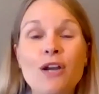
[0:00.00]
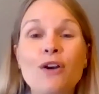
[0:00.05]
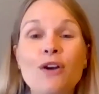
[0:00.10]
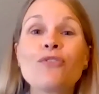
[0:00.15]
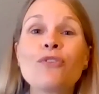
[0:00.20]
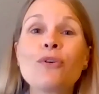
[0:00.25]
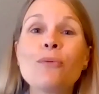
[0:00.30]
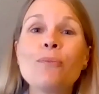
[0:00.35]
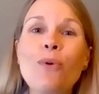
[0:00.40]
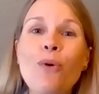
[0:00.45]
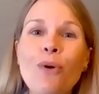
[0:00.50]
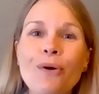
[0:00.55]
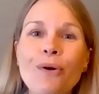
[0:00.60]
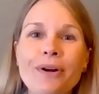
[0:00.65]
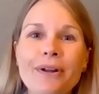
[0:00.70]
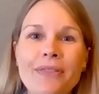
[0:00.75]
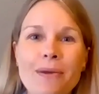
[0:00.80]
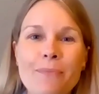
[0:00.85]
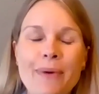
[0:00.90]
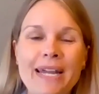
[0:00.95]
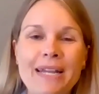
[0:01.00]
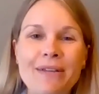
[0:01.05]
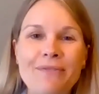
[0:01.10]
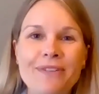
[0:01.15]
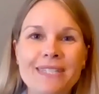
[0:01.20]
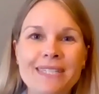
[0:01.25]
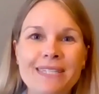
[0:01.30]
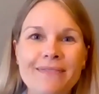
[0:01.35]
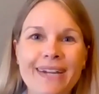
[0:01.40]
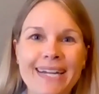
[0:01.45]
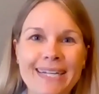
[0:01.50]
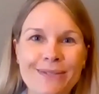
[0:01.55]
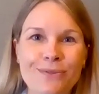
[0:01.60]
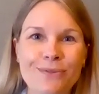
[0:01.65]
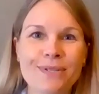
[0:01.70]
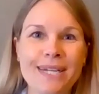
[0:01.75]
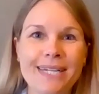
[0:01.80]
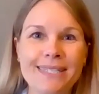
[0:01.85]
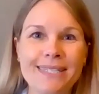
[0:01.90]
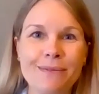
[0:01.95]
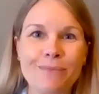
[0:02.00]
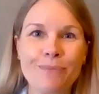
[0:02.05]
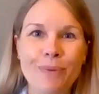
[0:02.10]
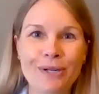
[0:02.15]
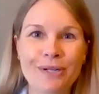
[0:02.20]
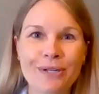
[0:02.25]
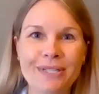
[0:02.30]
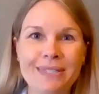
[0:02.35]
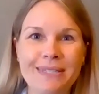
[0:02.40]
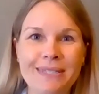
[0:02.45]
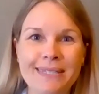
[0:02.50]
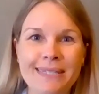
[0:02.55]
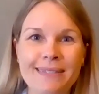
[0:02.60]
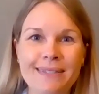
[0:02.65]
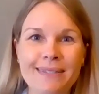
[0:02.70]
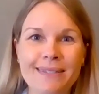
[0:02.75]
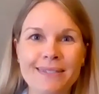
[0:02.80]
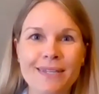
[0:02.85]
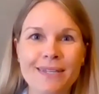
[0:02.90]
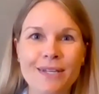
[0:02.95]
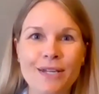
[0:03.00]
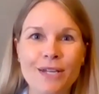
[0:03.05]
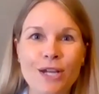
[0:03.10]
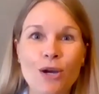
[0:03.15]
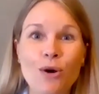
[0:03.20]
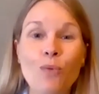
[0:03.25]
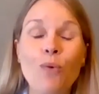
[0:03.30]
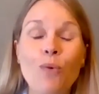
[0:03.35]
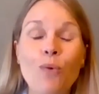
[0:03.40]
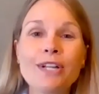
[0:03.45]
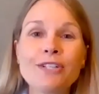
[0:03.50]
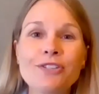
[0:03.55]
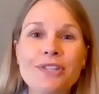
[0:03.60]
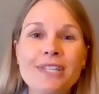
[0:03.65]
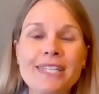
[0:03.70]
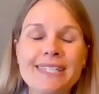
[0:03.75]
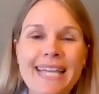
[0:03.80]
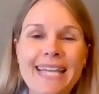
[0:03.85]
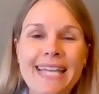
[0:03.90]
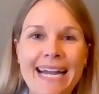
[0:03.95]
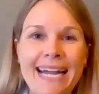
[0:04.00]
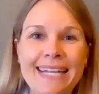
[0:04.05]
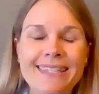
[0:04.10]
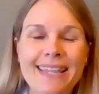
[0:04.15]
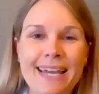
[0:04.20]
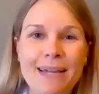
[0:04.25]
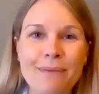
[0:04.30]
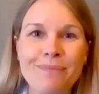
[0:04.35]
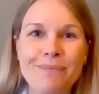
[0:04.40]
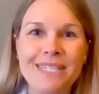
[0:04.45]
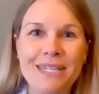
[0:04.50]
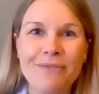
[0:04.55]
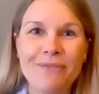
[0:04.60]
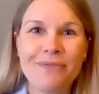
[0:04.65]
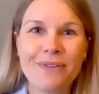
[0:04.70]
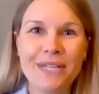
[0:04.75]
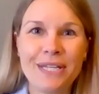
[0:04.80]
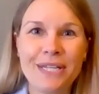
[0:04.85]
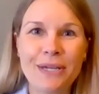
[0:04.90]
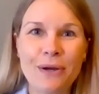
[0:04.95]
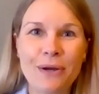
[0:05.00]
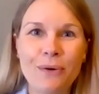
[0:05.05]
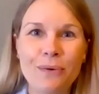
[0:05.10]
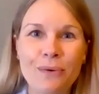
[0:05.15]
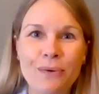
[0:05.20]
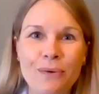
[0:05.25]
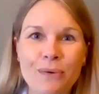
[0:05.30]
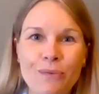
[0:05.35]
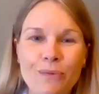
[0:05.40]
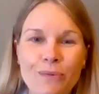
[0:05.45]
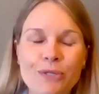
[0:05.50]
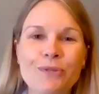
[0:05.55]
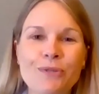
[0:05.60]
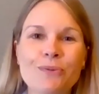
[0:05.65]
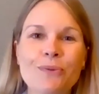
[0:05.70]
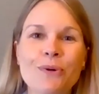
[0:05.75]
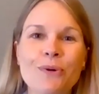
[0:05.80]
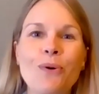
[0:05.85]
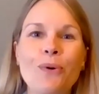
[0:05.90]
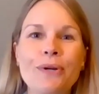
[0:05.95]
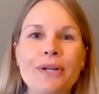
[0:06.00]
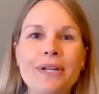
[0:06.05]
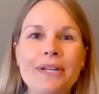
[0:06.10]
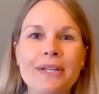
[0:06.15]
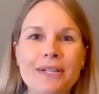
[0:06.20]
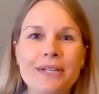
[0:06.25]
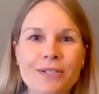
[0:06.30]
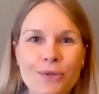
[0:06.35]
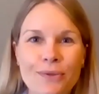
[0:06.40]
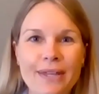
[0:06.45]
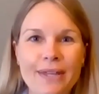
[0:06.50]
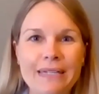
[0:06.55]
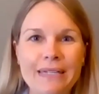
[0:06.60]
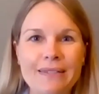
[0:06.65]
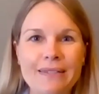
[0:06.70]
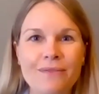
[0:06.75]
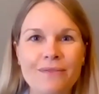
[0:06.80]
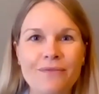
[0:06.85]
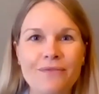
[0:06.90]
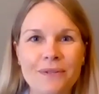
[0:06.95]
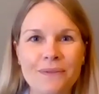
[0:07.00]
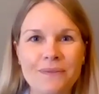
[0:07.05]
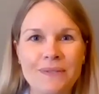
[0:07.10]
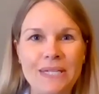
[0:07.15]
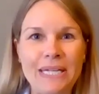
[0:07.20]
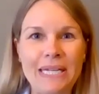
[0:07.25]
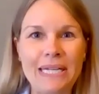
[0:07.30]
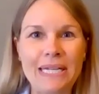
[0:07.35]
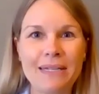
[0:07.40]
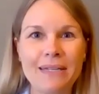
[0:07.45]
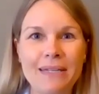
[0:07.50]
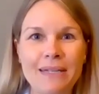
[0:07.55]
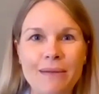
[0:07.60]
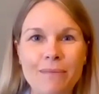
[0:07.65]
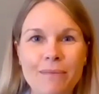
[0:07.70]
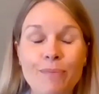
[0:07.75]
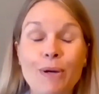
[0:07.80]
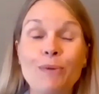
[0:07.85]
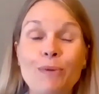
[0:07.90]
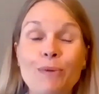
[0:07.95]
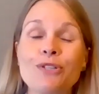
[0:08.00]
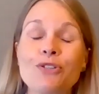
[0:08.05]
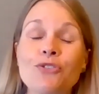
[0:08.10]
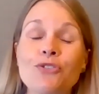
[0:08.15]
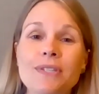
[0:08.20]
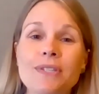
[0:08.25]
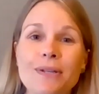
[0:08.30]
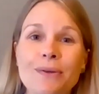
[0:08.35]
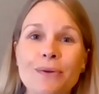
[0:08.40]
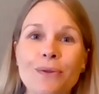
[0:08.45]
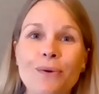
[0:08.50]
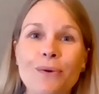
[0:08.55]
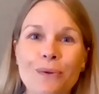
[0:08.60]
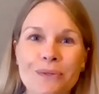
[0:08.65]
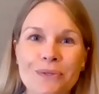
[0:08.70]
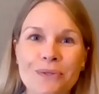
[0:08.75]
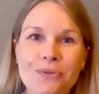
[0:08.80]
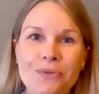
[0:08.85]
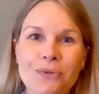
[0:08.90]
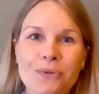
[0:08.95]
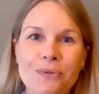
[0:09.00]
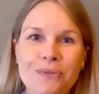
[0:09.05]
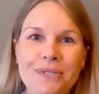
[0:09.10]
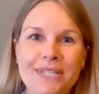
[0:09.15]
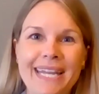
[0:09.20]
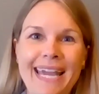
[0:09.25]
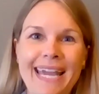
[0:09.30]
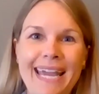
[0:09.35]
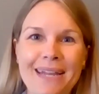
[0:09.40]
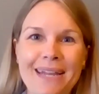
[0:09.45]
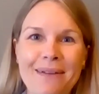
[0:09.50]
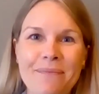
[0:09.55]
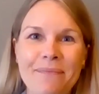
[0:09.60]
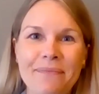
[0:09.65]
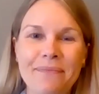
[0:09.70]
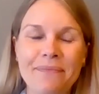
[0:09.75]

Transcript: For more on the benefits of exercise in Parkinson's, watch this Ask the MD video, which was recorded in 2015, but which still holds true today.